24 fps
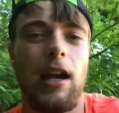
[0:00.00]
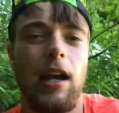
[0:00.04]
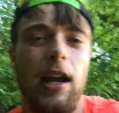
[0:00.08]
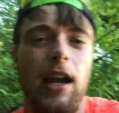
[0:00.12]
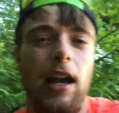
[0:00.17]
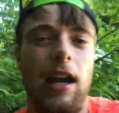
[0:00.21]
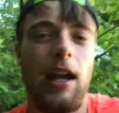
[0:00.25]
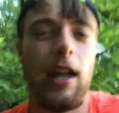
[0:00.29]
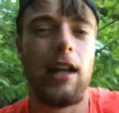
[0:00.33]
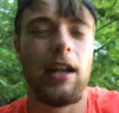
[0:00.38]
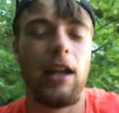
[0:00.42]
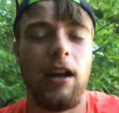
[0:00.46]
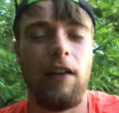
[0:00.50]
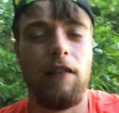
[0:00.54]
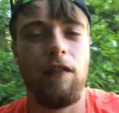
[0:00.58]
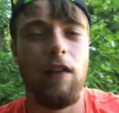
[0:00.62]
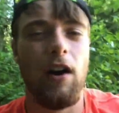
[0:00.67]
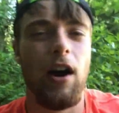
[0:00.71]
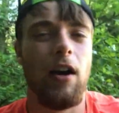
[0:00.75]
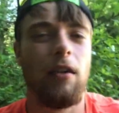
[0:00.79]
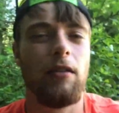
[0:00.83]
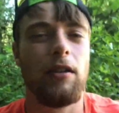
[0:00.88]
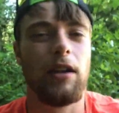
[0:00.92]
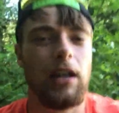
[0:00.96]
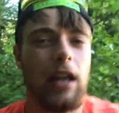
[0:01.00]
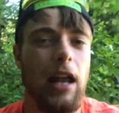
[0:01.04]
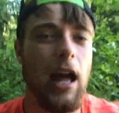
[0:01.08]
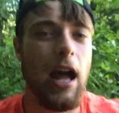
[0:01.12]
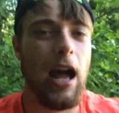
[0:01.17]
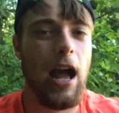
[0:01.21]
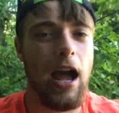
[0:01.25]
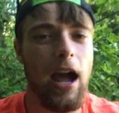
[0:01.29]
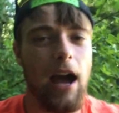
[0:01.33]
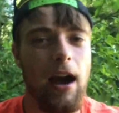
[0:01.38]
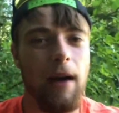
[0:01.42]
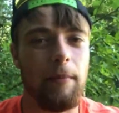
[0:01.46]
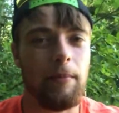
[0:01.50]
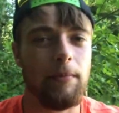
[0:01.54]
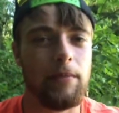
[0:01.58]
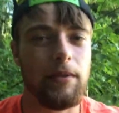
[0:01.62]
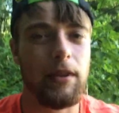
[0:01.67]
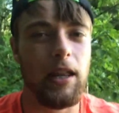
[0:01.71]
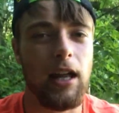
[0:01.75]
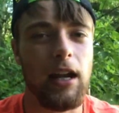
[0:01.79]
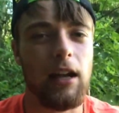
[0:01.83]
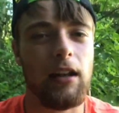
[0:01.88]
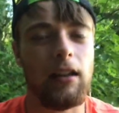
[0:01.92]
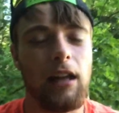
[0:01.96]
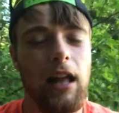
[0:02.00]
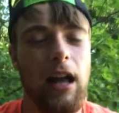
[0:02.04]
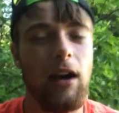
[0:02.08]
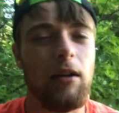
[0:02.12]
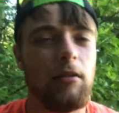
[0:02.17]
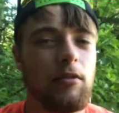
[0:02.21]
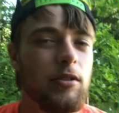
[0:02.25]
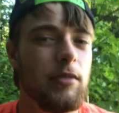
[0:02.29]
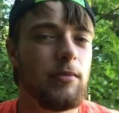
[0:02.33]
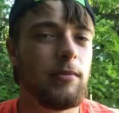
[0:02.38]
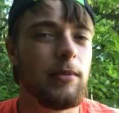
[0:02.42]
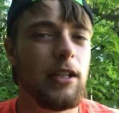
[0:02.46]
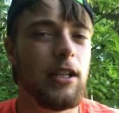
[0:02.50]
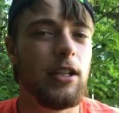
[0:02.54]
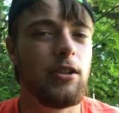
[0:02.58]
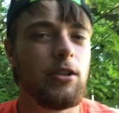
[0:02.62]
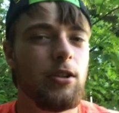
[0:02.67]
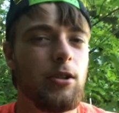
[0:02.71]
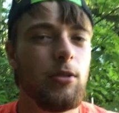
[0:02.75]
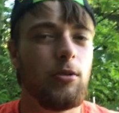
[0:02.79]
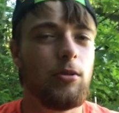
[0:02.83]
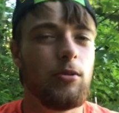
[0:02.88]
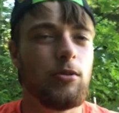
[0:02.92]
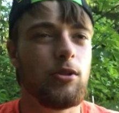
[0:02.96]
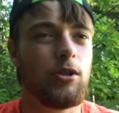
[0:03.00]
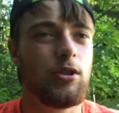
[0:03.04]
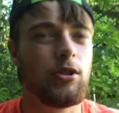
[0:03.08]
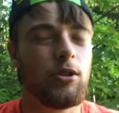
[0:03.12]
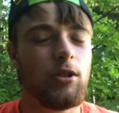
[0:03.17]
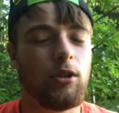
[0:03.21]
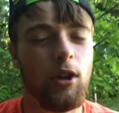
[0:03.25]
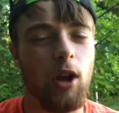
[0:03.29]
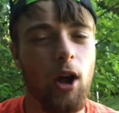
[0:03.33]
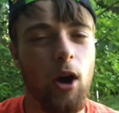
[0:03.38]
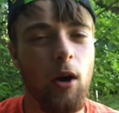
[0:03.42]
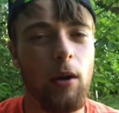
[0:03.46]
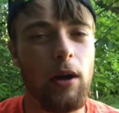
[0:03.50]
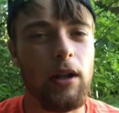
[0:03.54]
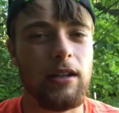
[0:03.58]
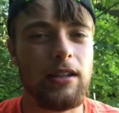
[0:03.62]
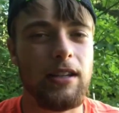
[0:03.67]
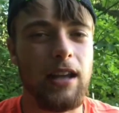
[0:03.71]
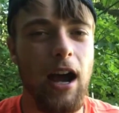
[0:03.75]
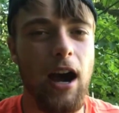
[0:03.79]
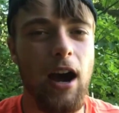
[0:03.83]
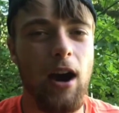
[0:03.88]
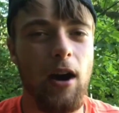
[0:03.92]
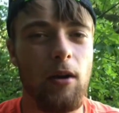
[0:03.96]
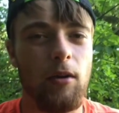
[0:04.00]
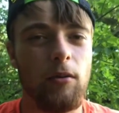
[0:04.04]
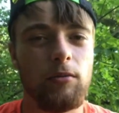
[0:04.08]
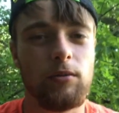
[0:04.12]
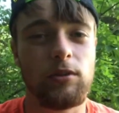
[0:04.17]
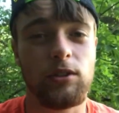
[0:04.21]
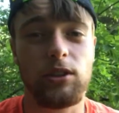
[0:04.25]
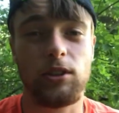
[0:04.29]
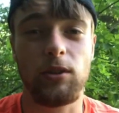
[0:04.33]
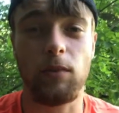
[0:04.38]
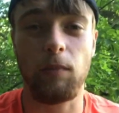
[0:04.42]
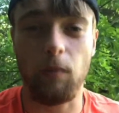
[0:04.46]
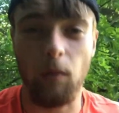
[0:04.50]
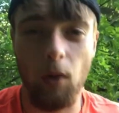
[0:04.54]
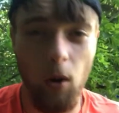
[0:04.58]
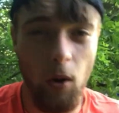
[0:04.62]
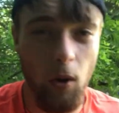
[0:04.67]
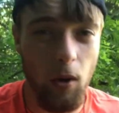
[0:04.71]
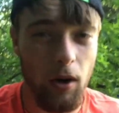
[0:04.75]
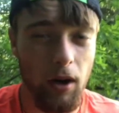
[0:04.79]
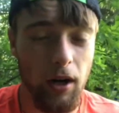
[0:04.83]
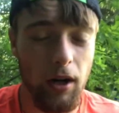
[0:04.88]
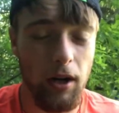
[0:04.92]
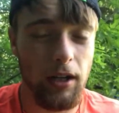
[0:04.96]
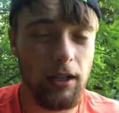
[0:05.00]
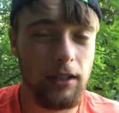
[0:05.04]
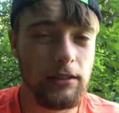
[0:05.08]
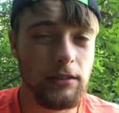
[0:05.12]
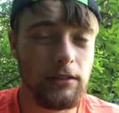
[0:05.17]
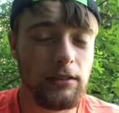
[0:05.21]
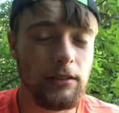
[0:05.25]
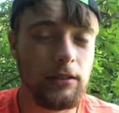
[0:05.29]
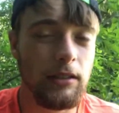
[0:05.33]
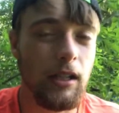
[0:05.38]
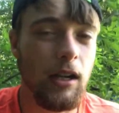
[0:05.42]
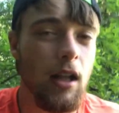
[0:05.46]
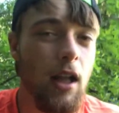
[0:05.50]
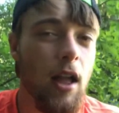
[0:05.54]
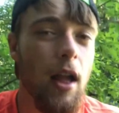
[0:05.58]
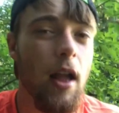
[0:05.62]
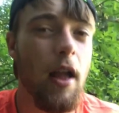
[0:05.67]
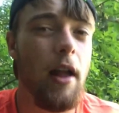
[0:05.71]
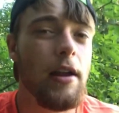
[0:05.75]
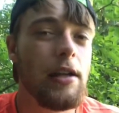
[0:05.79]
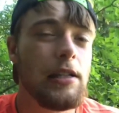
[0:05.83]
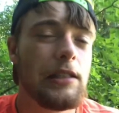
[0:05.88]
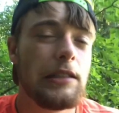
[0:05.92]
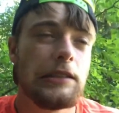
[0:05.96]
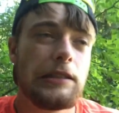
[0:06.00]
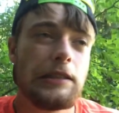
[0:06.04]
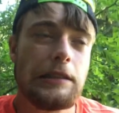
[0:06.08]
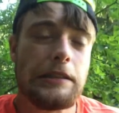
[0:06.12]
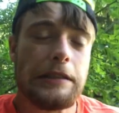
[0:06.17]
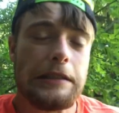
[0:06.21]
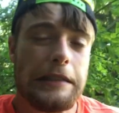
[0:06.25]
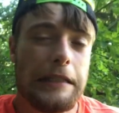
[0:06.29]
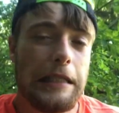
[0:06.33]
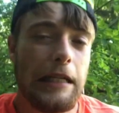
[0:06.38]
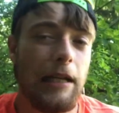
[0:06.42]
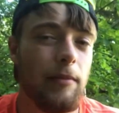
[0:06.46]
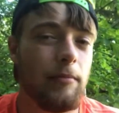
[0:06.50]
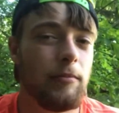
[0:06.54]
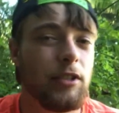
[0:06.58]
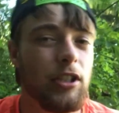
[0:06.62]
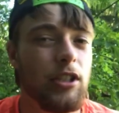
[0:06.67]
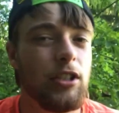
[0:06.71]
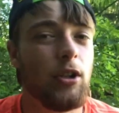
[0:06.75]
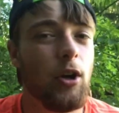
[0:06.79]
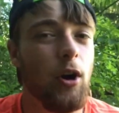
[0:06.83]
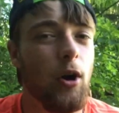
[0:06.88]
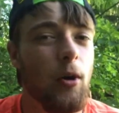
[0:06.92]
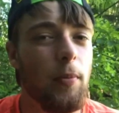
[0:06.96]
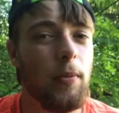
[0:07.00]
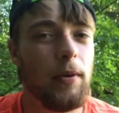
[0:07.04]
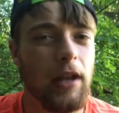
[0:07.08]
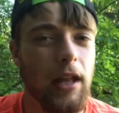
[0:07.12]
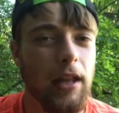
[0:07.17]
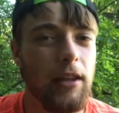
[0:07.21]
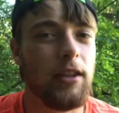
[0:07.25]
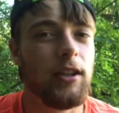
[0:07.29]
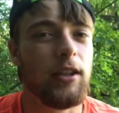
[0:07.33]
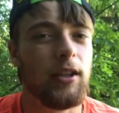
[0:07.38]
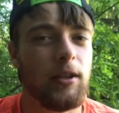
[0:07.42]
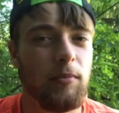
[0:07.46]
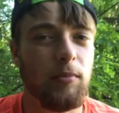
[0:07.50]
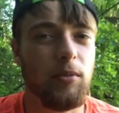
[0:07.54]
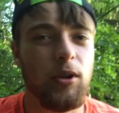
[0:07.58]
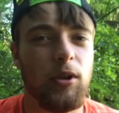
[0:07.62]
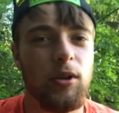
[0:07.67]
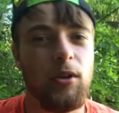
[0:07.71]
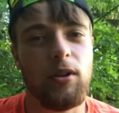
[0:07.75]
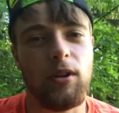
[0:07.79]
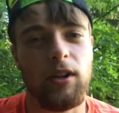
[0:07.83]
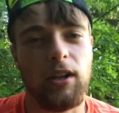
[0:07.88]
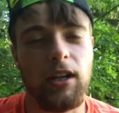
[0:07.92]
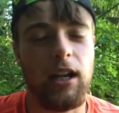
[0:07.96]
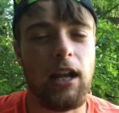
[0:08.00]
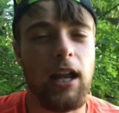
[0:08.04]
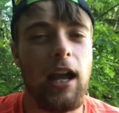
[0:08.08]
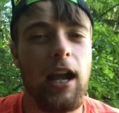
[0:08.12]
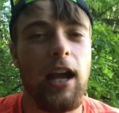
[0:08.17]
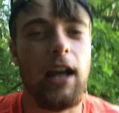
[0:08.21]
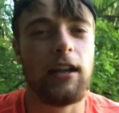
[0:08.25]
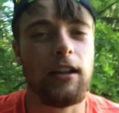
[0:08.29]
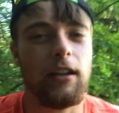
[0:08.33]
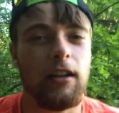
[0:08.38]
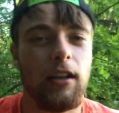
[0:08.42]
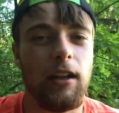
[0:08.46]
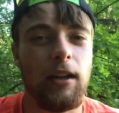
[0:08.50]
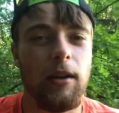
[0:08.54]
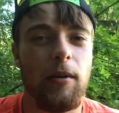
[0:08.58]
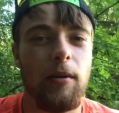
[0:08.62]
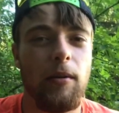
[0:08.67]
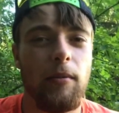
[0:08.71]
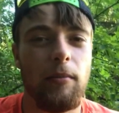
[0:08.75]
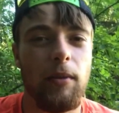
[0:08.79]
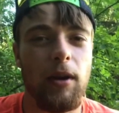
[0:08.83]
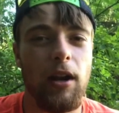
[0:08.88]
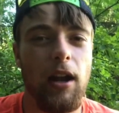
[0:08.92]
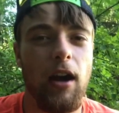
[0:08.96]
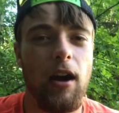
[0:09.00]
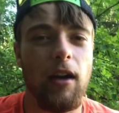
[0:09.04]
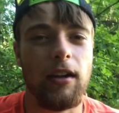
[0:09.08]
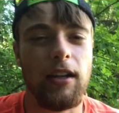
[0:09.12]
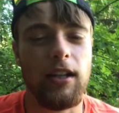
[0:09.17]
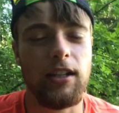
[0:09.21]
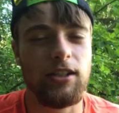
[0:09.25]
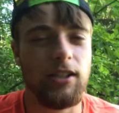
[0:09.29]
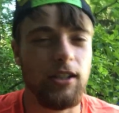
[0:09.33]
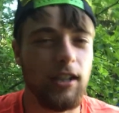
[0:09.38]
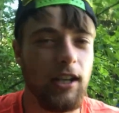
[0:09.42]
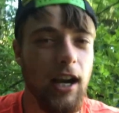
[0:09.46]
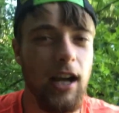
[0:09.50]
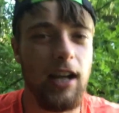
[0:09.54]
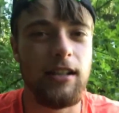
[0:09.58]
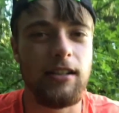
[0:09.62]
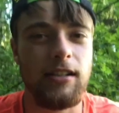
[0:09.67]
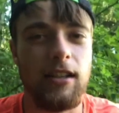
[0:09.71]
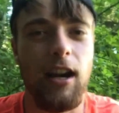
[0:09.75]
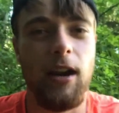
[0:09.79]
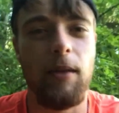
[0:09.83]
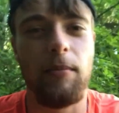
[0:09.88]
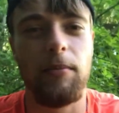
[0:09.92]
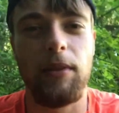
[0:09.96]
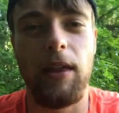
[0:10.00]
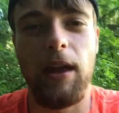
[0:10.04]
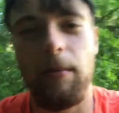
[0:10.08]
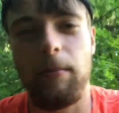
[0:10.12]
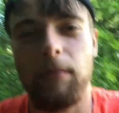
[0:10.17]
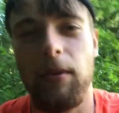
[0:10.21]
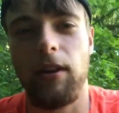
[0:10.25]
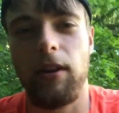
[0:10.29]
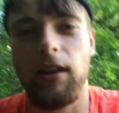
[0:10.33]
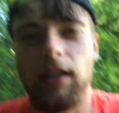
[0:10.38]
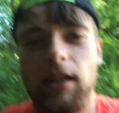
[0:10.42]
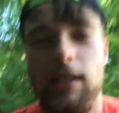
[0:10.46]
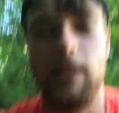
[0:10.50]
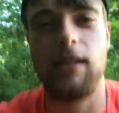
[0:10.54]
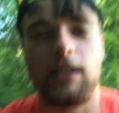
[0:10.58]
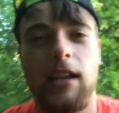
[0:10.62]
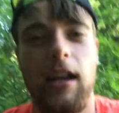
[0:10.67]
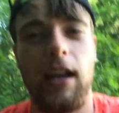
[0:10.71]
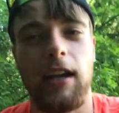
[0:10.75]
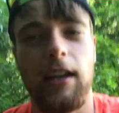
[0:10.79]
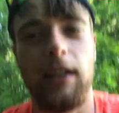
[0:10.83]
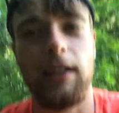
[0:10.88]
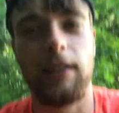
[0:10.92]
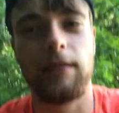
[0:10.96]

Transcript: And I found an app that allows me to slow it down some more, and I'm just hoping that the computer can handle it. But I'll get you guys set up that ballistic.